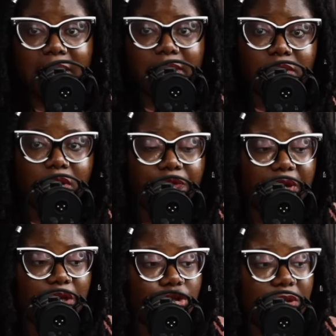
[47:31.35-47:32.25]
love
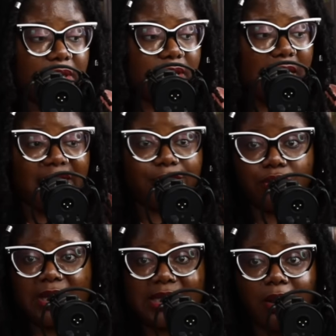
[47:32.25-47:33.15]
interest have
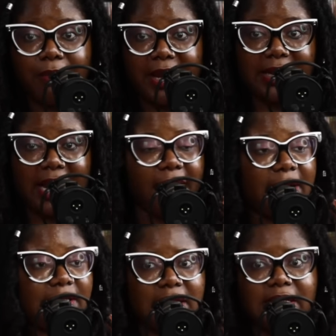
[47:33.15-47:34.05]
to meet our main
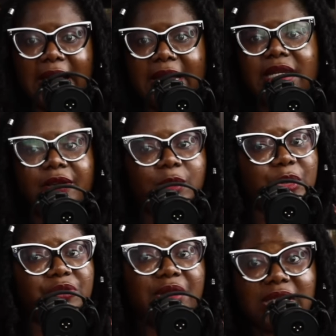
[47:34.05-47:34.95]
characters and it's
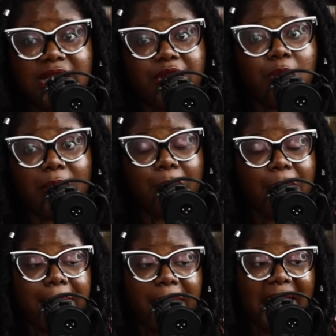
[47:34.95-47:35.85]
been written in a way
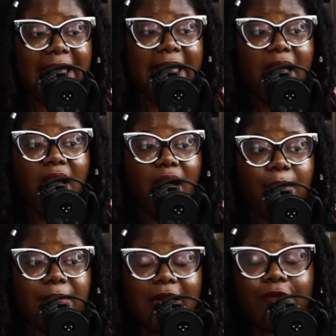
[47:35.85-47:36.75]
whereby
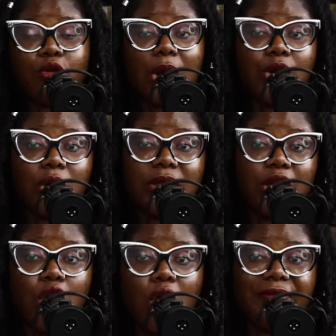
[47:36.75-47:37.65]
um, if you are not
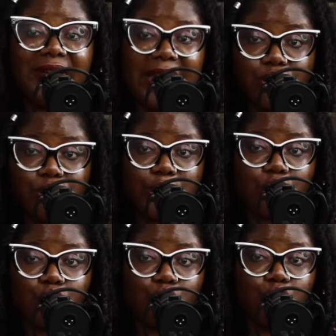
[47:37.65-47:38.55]
the love
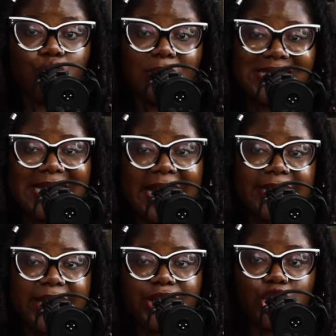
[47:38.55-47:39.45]
interest you do not
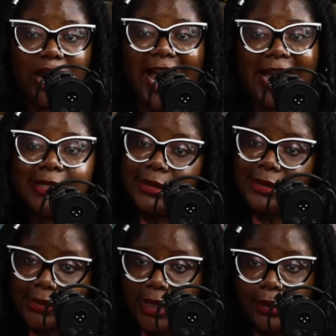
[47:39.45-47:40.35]
stand a
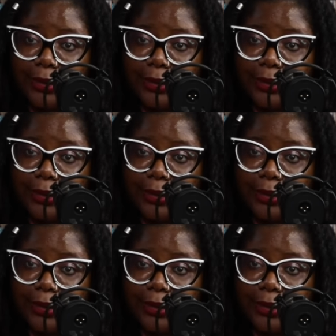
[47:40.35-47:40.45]
chance